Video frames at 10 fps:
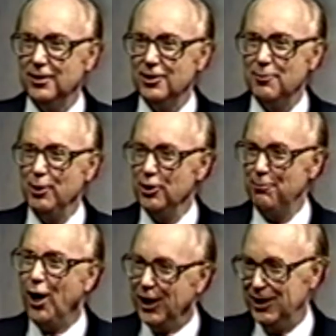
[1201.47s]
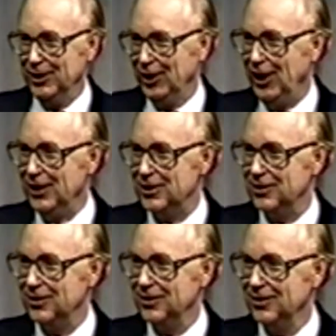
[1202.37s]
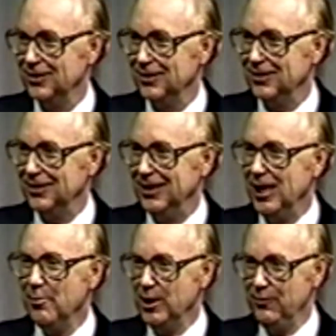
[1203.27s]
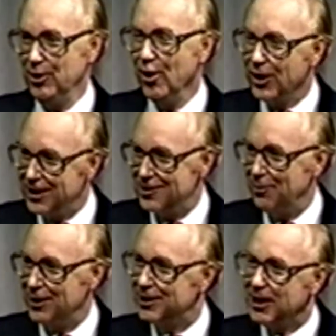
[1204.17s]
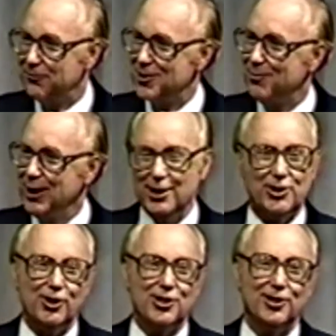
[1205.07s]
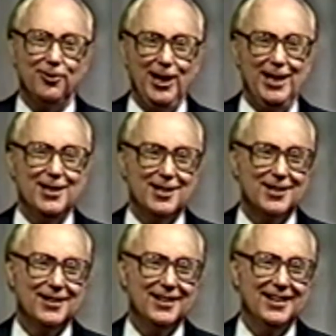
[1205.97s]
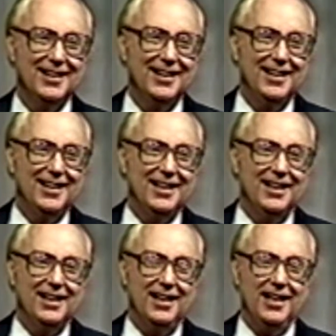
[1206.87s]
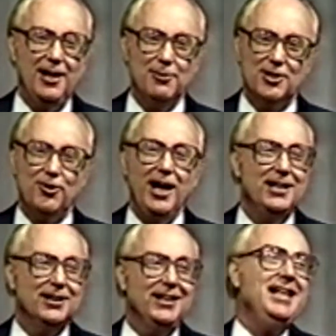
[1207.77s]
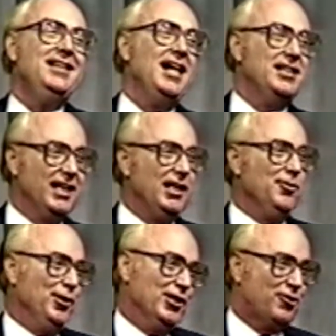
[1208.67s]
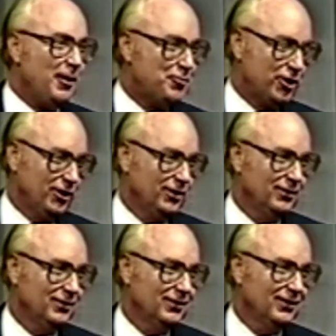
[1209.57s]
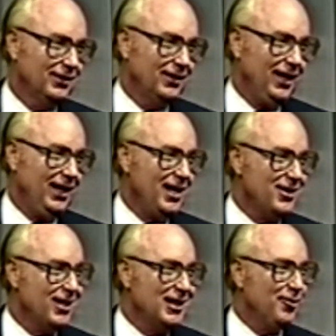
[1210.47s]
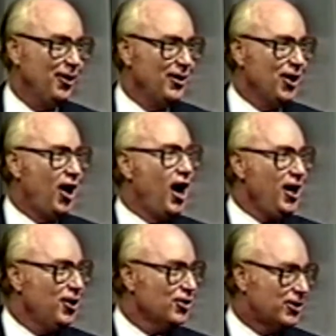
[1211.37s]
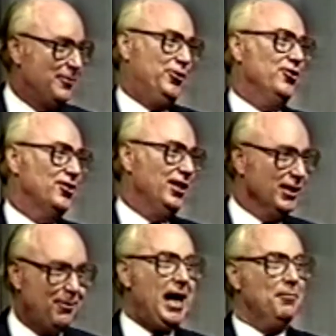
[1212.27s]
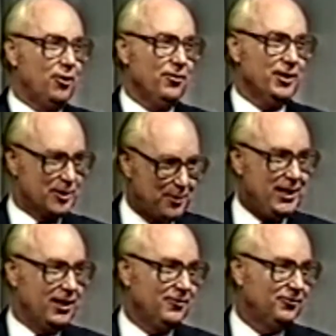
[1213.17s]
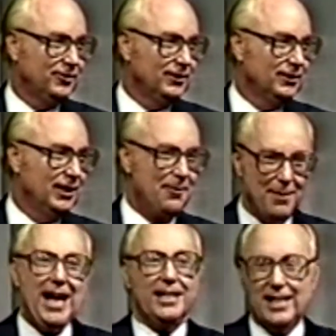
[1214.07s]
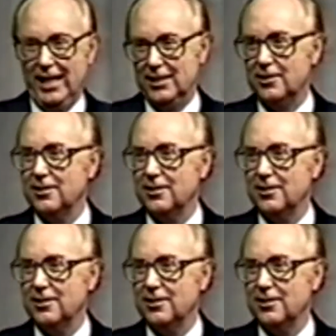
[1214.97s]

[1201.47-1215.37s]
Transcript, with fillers: to build a parking lot, and how many of you know that's about the toughest money a church can raise? And I was trying to link that together with a scripture. And I thought there are, there are no scriptures in the Bible that speak of a mandate